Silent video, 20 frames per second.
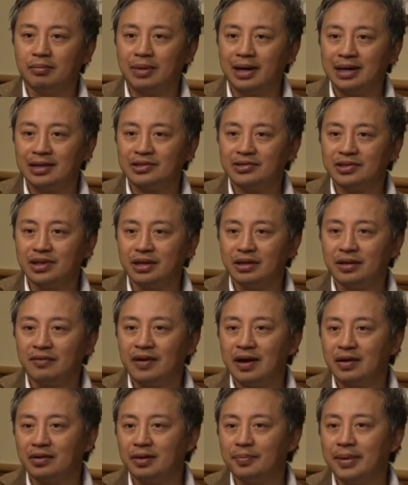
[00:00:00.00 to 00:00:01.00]
the mindset of
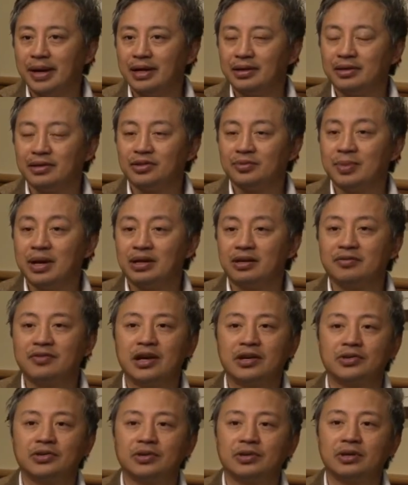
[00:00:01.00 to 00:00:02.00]
how the paint is
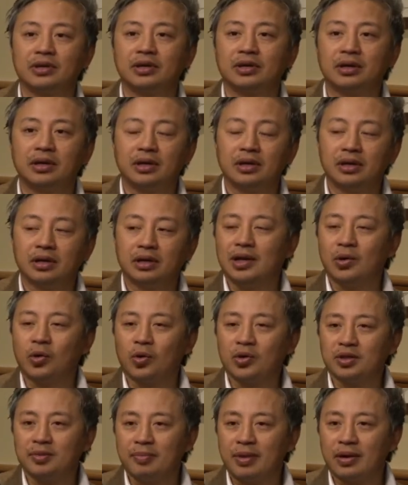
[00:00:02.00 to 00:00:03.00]
manufactured. In
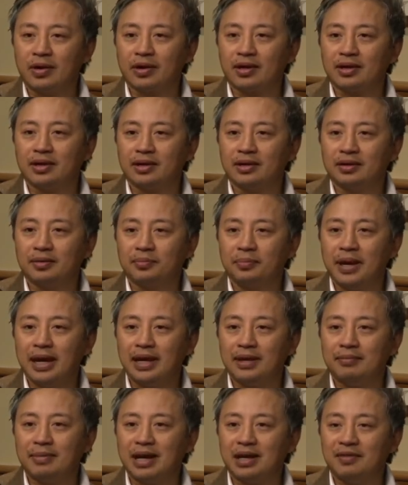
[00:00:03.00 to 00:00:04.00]
North America,
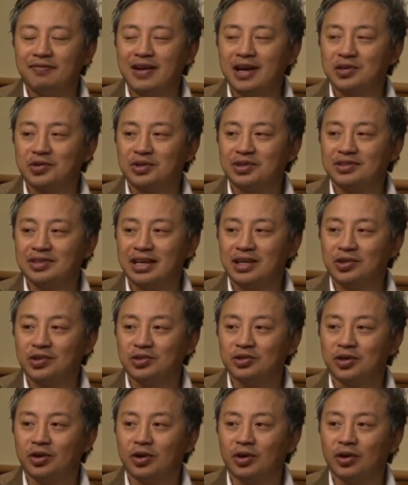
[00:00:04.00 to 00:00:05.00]
paint manufacturing
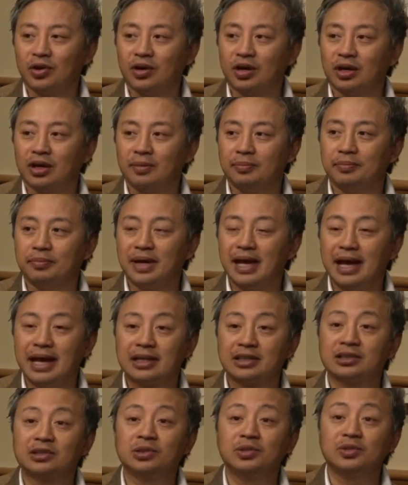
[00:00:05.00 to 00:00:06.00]
standards are
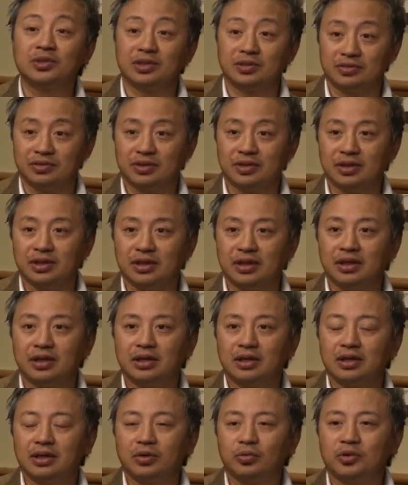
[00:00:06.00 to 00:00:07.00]
exclusive,
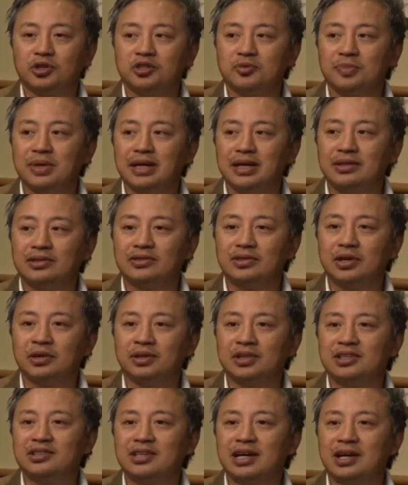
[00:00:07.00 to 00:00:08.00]
which means the
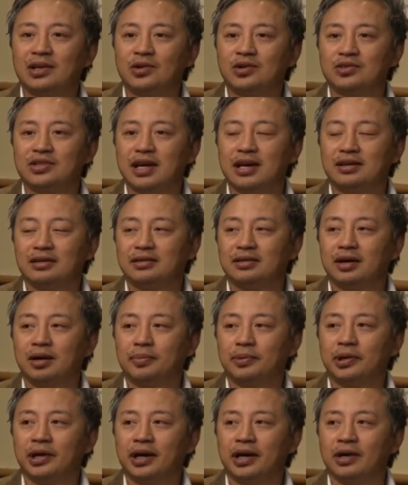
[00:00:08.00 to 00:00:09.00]
only standards that
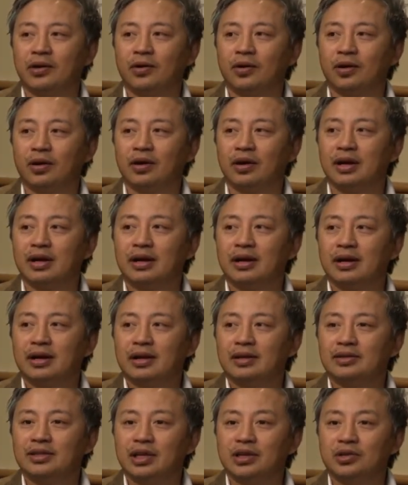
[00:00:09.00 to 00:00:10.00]
apply are
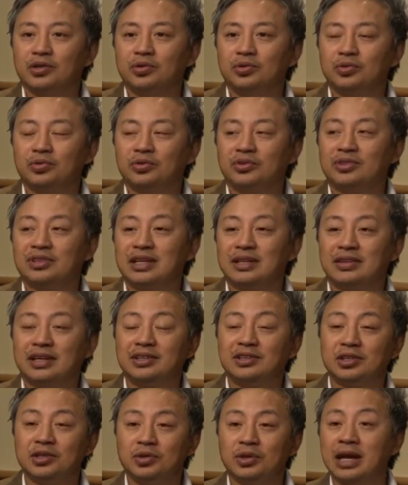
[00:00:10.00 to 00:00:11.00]
that
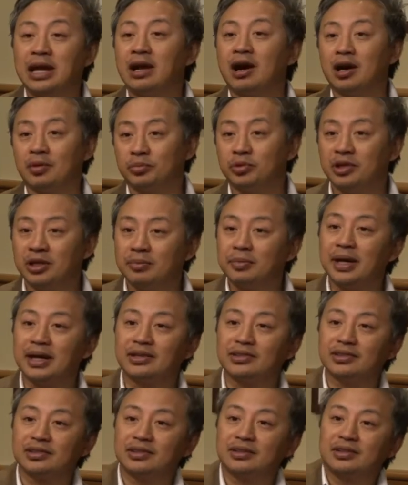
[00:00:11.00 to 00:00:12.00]
things that you cannot put in
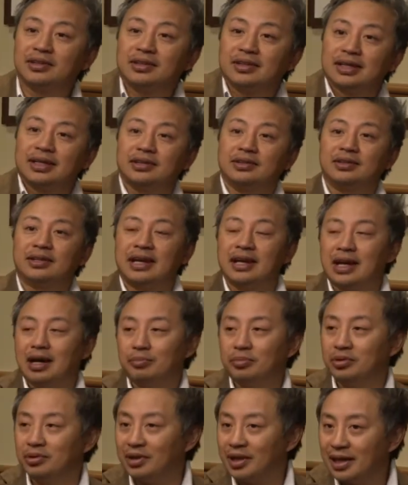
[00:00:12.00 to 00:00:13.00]
paint. You
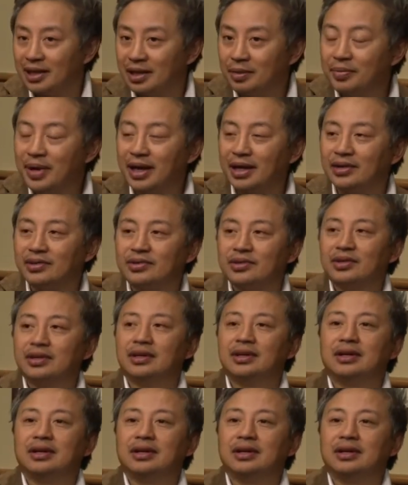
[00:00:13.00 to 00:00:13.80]
cannot put lead in paint.